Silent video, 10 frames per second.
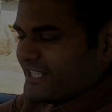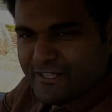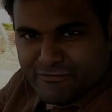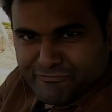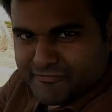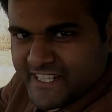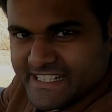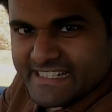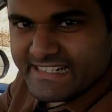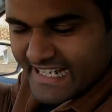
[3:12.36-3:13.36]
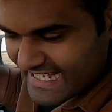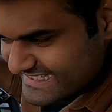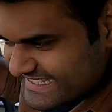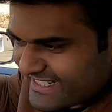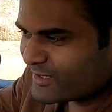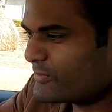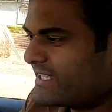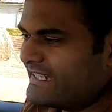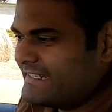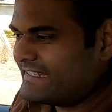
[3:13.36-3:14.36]
a fantastic
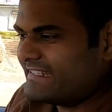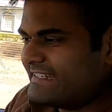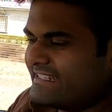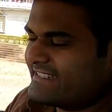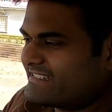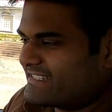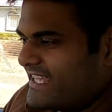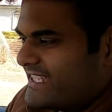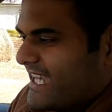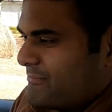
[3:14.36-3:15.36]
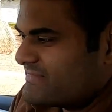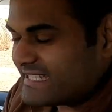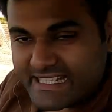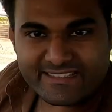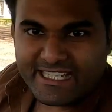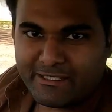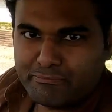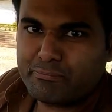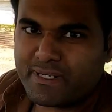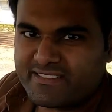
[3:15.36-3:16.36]
looking interiors. Like, I'm seriously
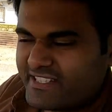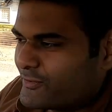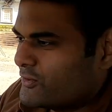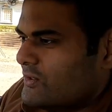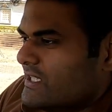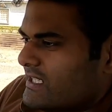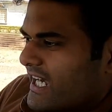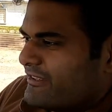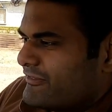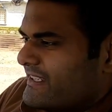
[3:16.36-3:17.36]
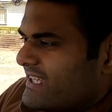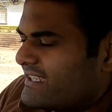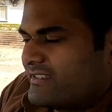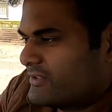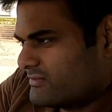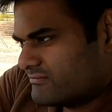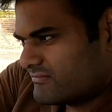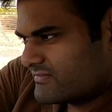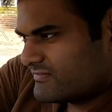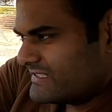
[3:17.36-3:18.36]
impressed, you know. I feel like, you know,
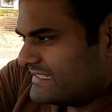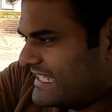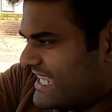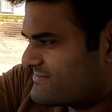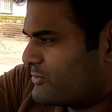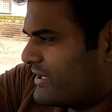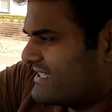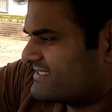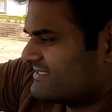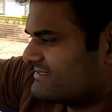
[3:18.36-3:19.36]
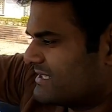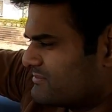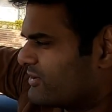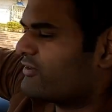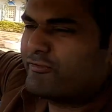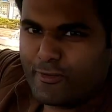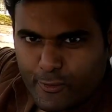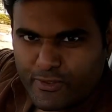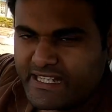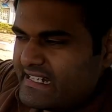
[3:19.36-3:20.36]
the dashboard has some sort of
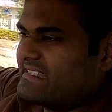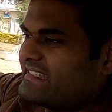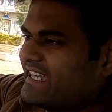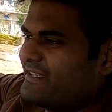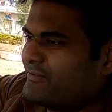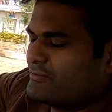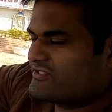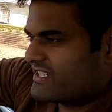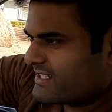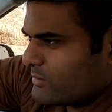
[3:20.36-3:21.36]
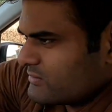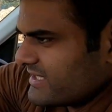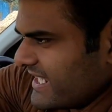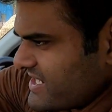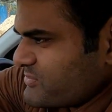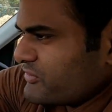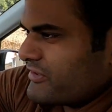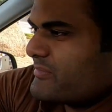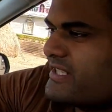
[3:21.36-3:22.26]
floating design. If you check out the dashboard from